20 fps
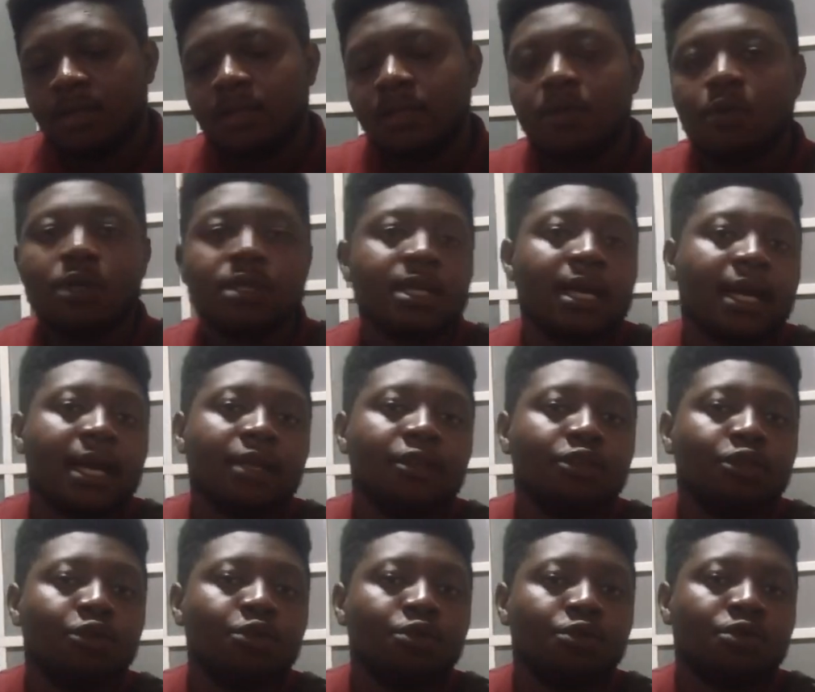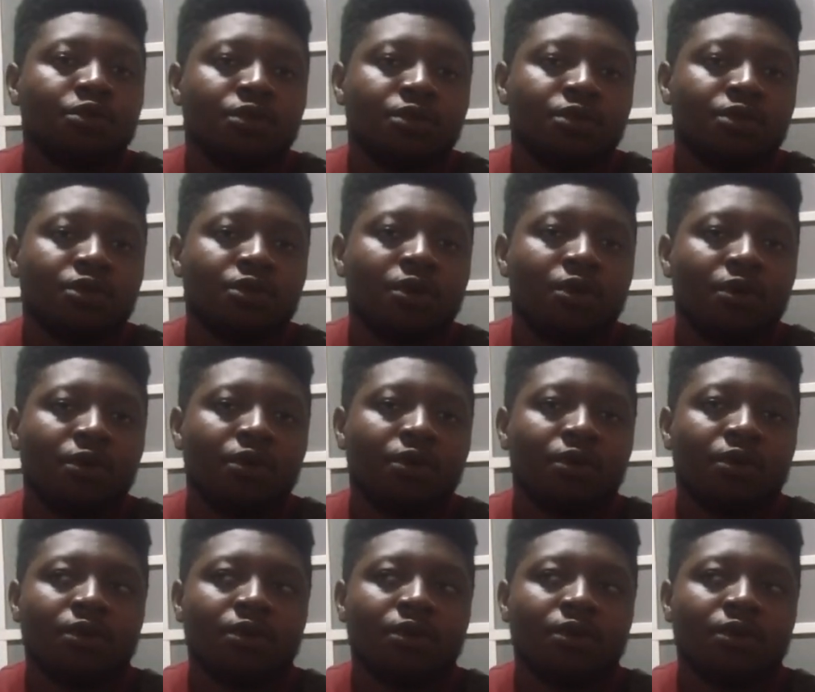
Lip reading: what I can do to the song.